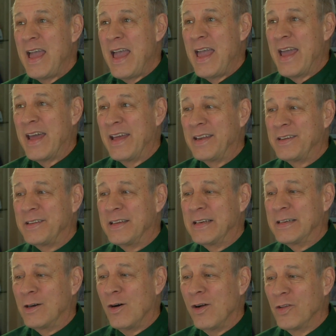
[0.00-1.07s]
And
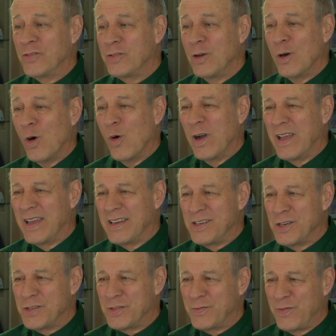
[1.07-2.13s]
uh, also, it
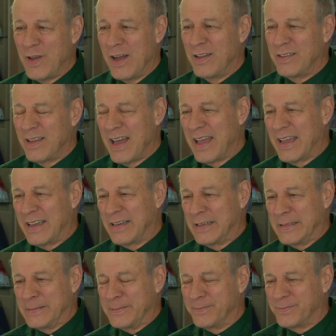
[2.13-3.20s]
just felt like
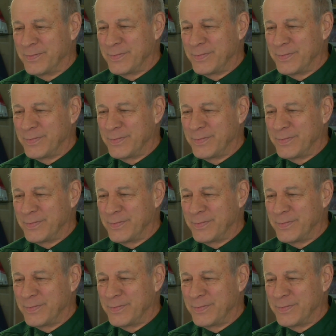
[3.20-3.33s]
uh,